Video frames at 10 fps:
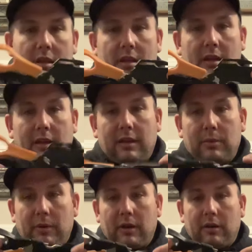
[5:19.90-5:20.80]
I keep
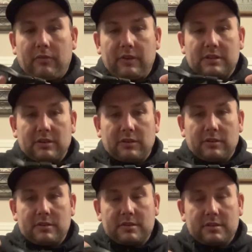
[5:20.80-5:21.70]
a uh,
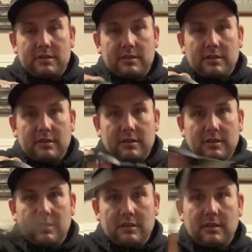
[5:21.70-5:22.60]
Fiskars
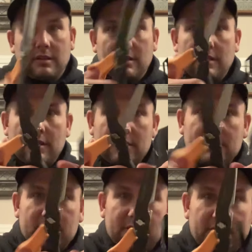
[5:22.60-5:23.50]

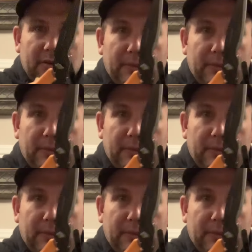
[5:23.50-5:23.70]
scissor